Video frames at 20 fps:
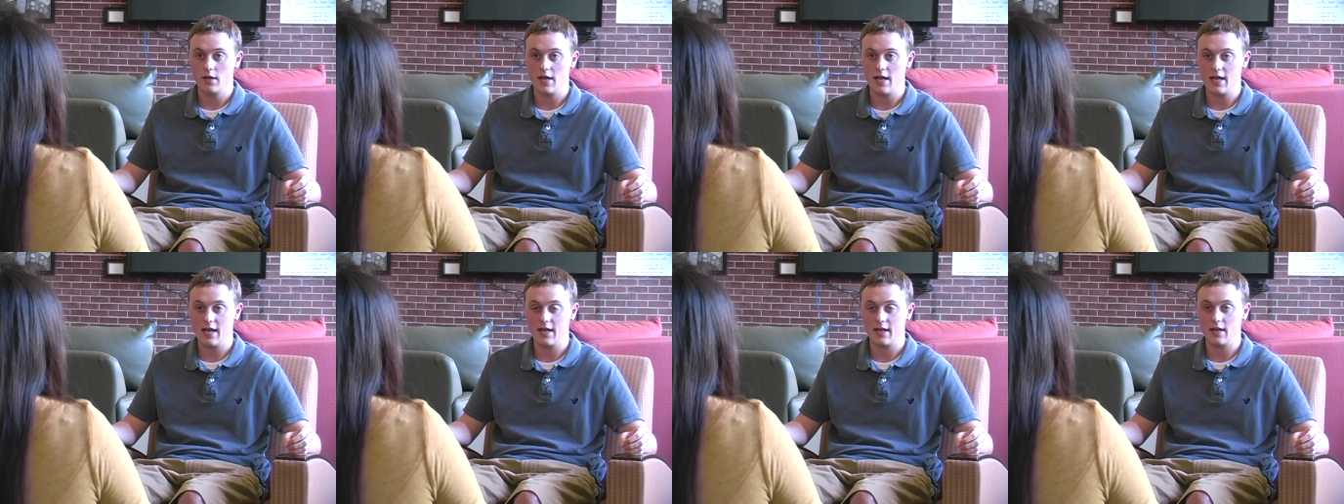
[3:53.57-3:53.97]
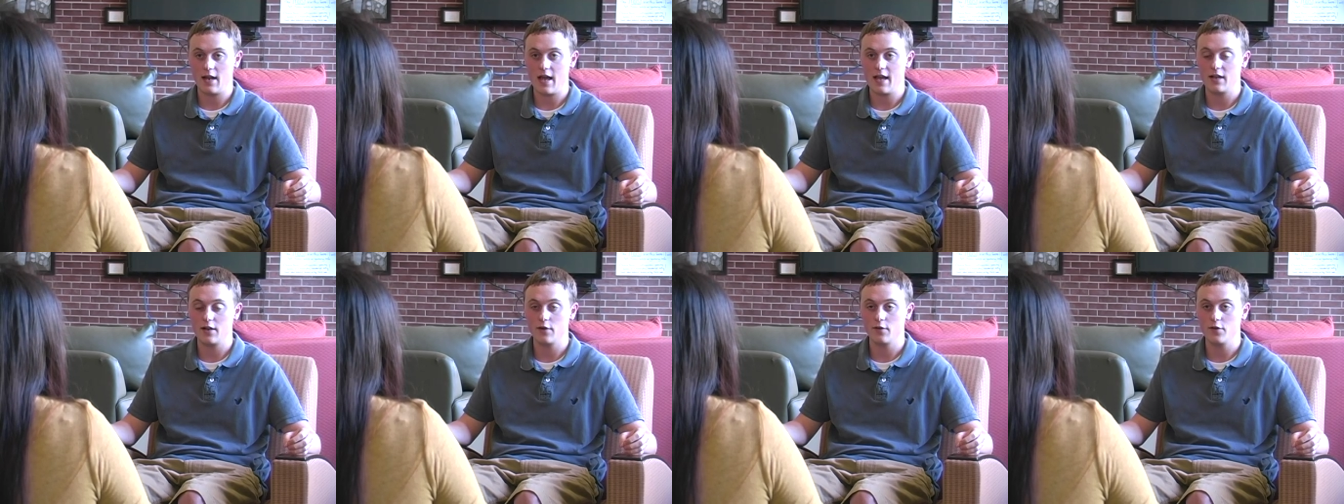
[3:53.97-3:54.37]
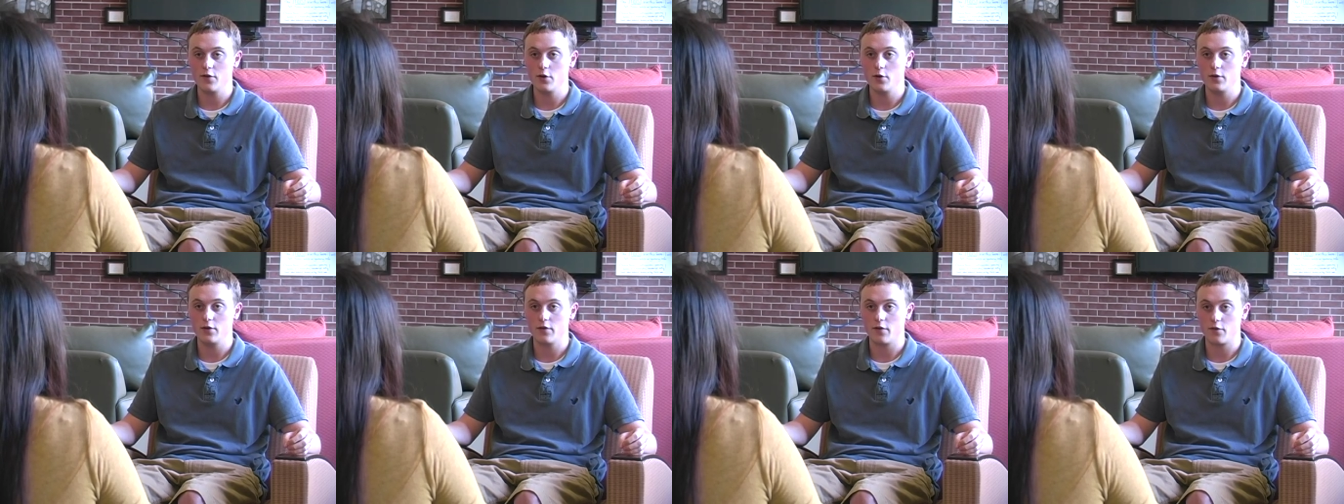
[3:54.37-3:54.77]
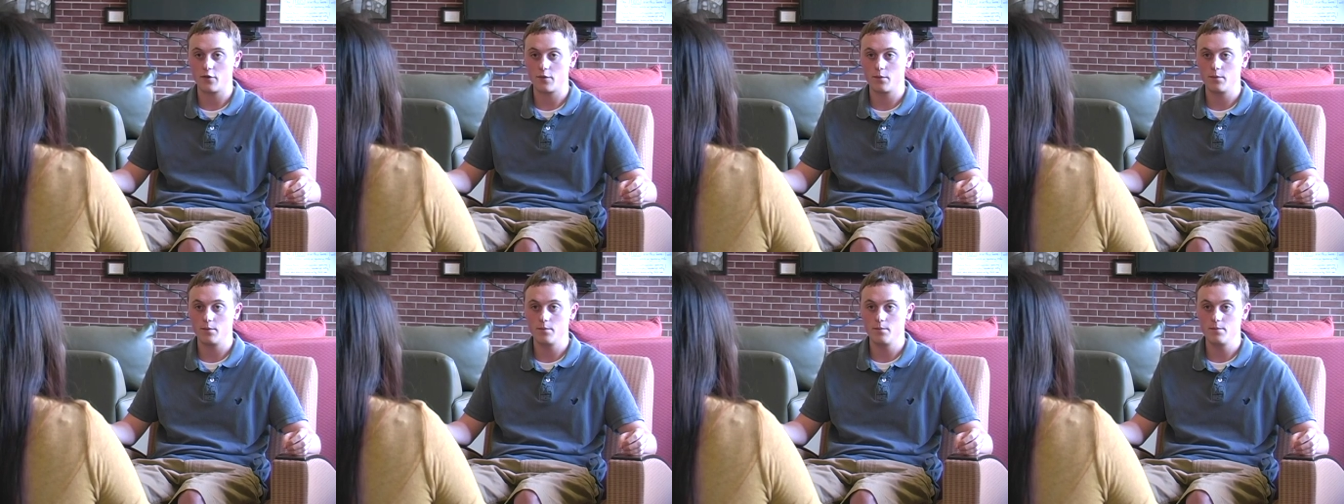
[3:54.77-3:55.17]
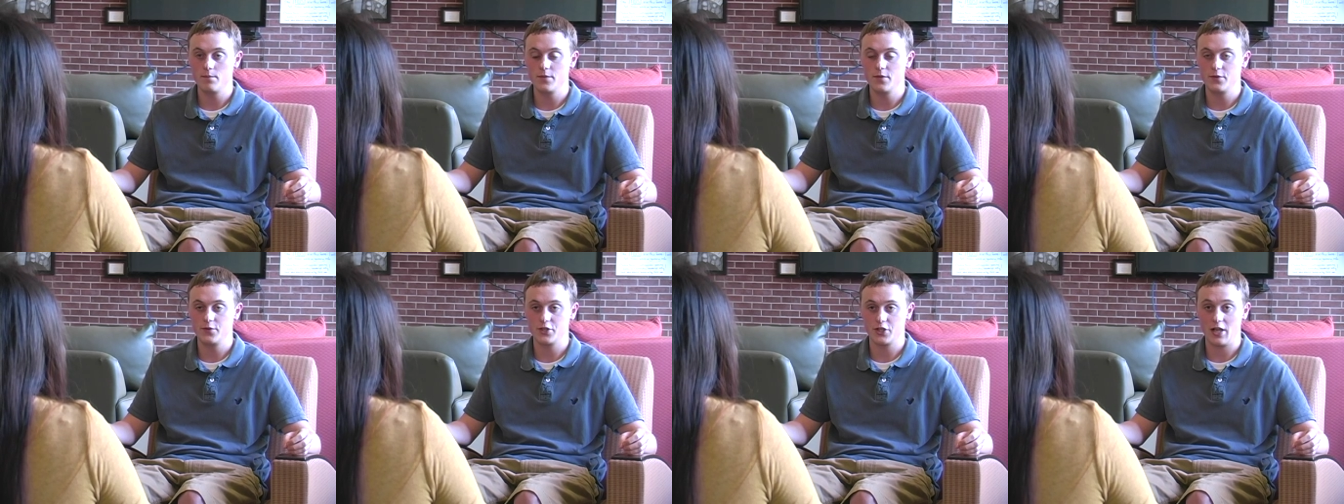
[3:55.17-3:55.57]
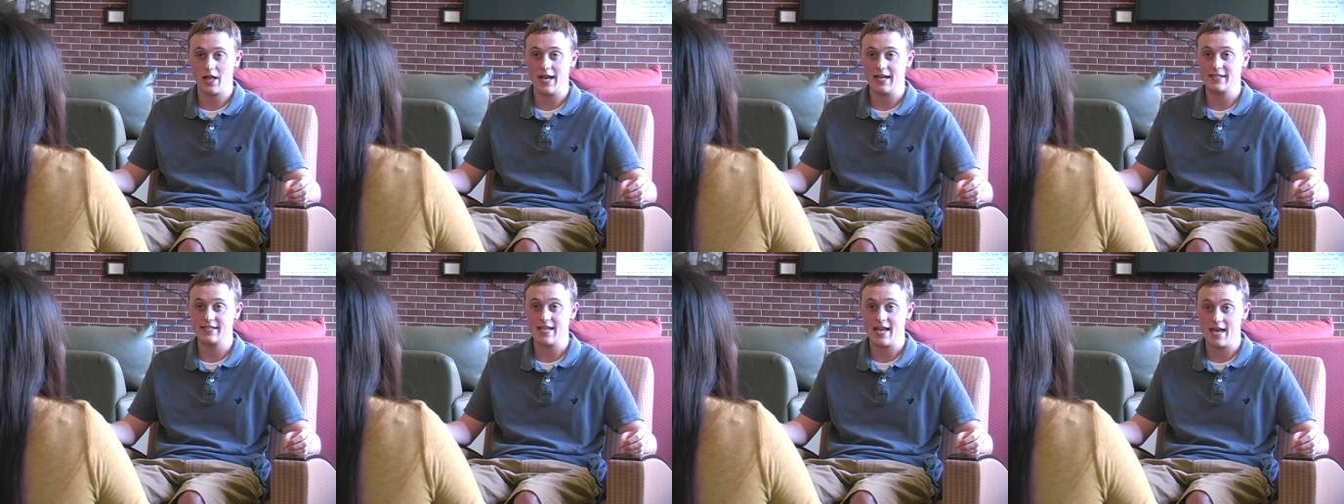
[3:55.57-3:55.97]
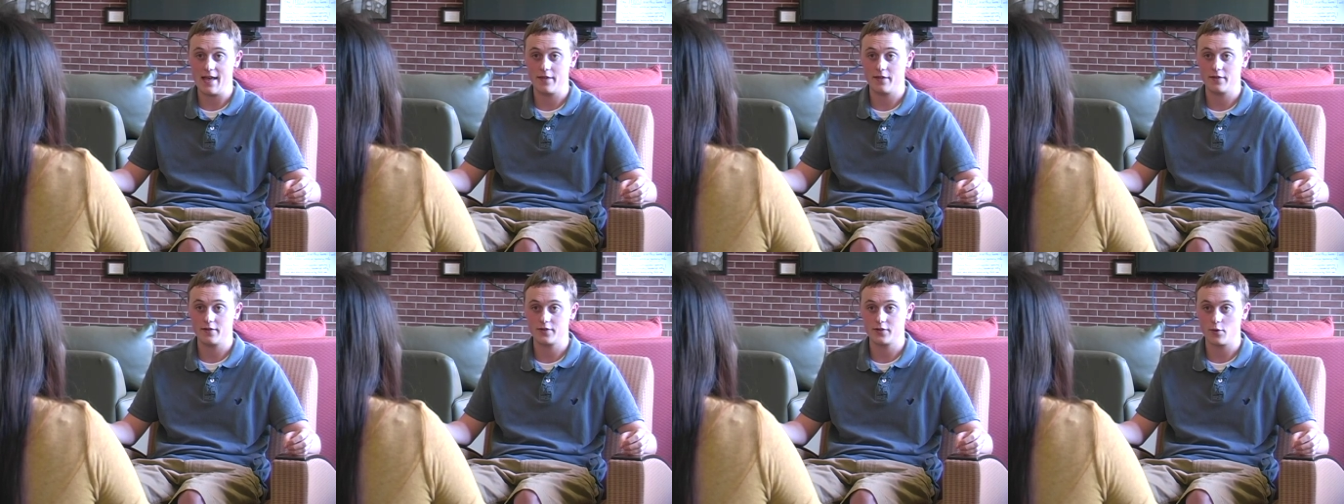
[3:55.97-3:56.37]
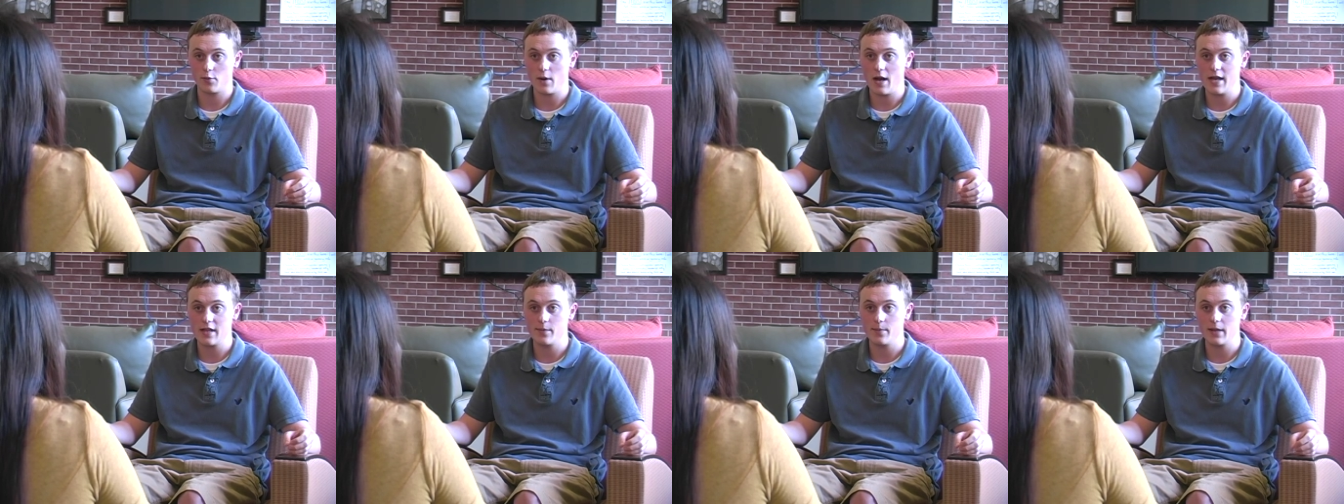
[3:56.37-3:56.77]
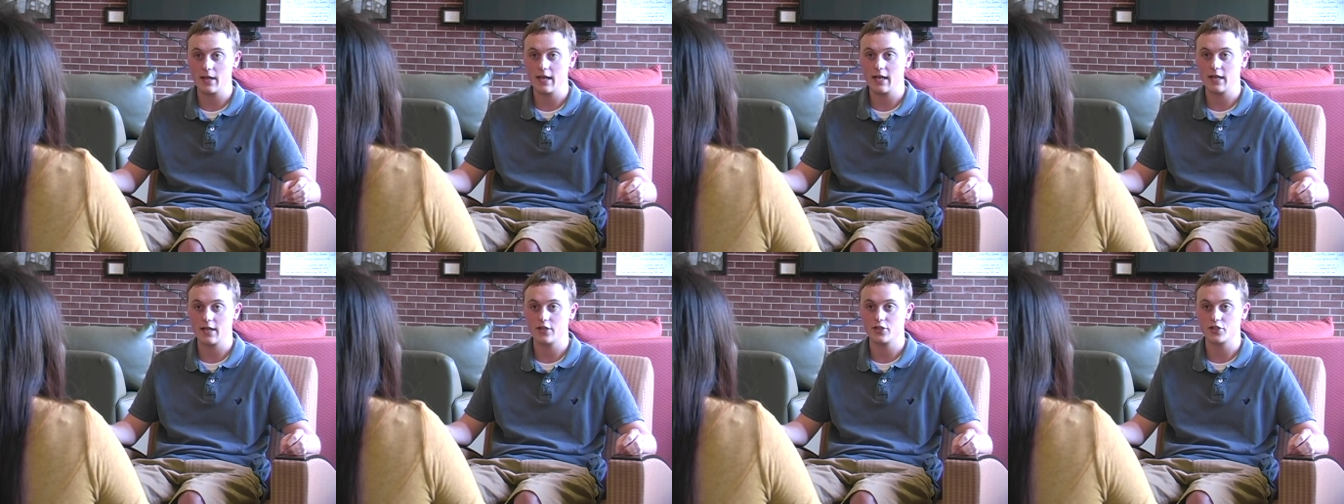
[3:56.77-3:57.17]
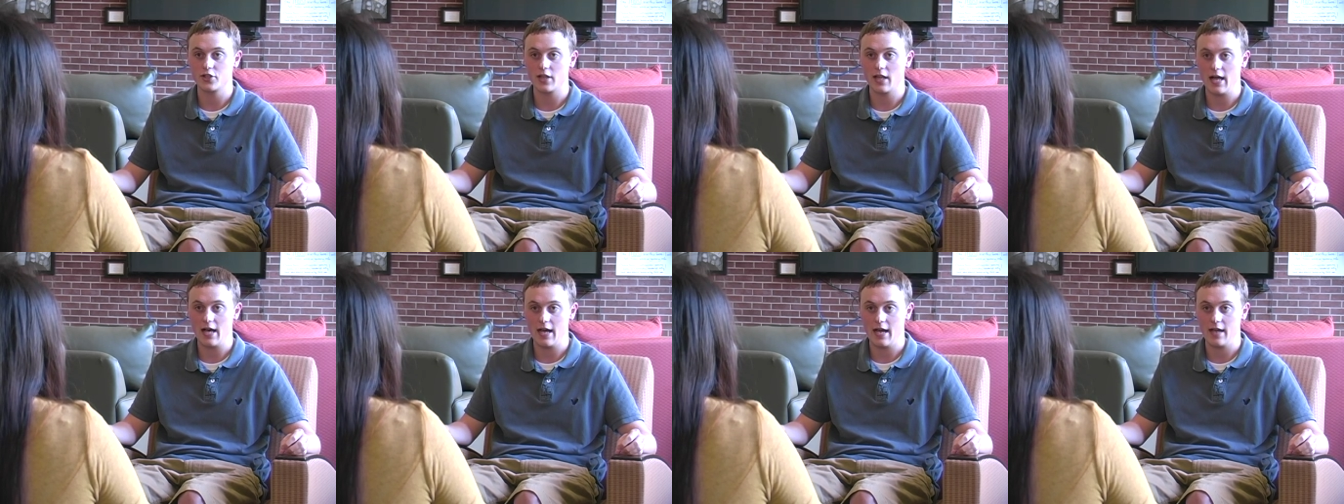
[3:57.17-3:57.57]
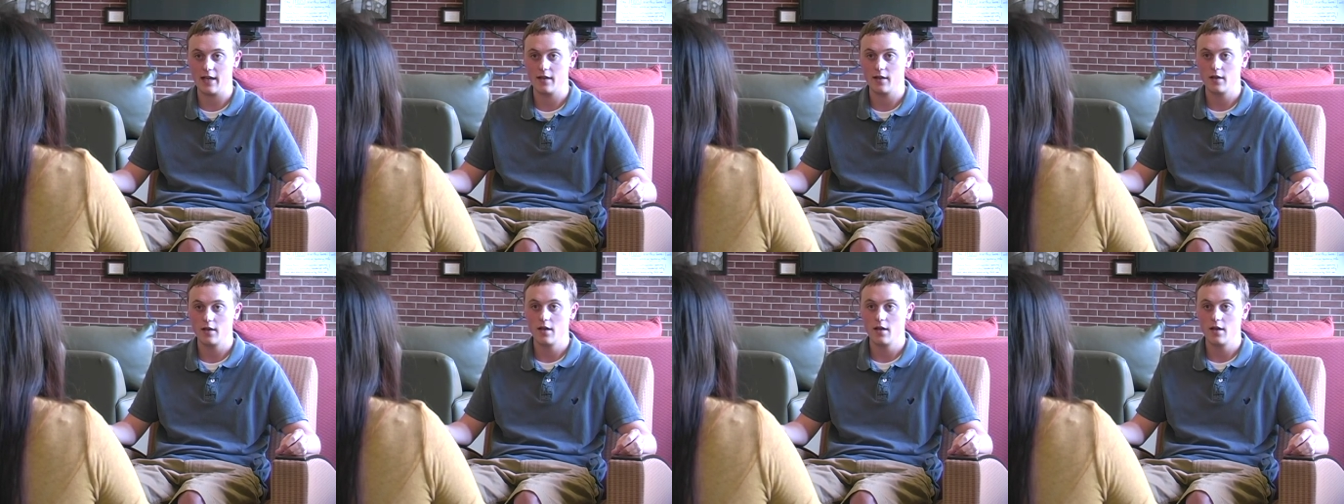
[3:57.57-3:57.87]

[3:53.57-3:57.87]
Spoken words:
And I interviewed July 10th, so right at the beginning of July.